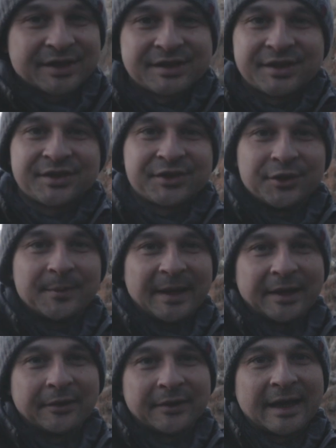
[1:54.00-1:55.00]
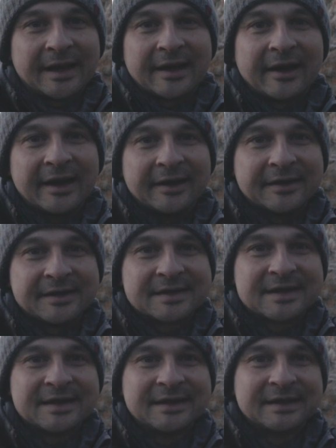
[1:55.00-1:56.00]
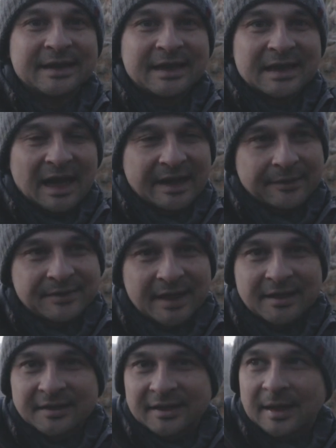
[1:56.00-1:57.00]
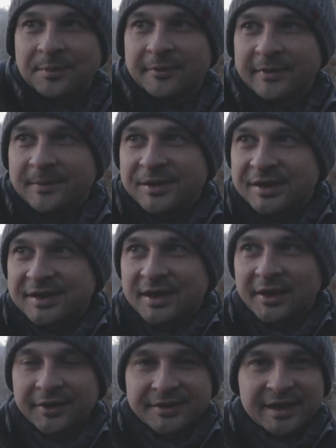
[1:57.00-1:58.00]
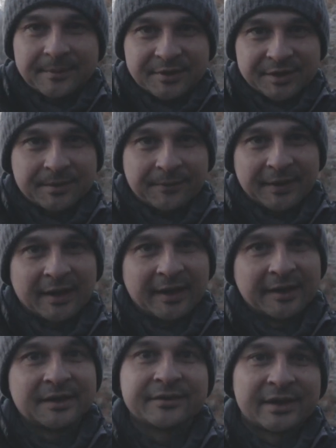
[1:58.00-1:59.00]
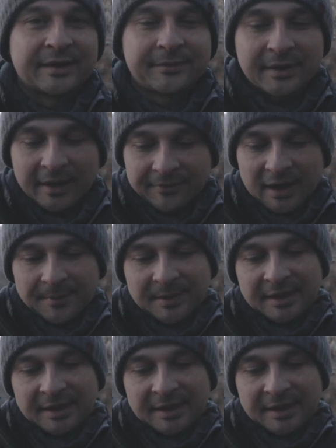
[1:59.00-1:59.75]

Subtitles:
just to zoom in on that island, and I've taken a couple of images close up just with the island, and I've come a